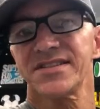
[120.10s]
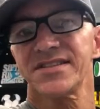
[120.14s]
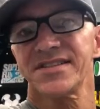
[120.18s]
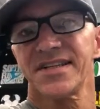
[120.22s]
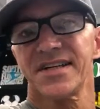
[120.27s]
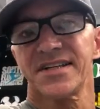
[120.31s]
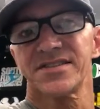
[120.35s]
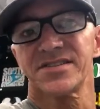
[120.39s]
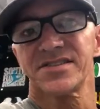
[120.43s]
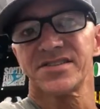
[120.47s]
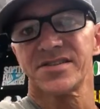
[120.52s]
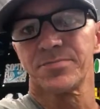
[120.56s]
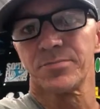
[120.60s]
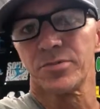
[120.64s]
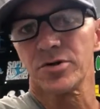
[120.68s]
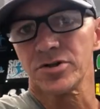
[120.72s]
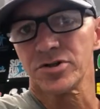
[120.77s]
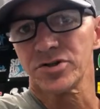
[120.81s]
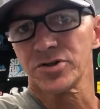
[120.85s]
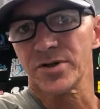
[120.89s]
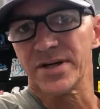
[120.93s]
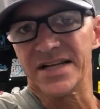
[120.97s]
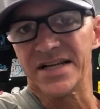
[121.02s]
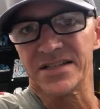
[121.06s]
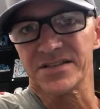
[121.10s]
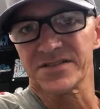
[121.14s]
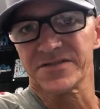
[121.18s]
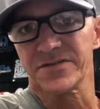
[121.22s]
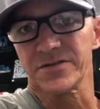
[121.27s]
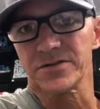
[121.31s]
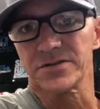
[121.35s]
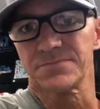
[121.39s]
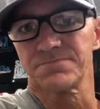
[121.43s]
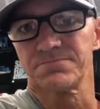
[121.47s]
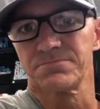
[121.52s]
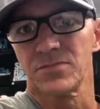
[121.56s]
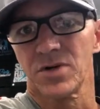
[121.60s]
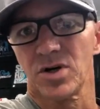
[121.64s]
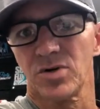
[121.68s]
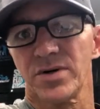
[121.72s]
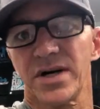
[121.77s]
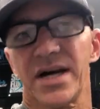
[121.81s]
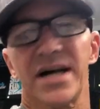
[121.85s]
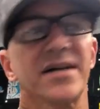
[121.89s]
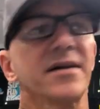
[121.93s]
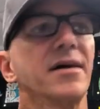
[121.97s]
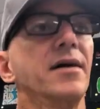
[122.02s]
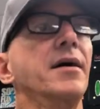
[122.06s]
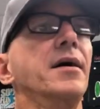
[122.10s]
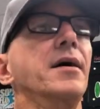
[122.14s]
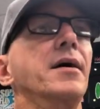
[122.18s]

cents per transfer, okay?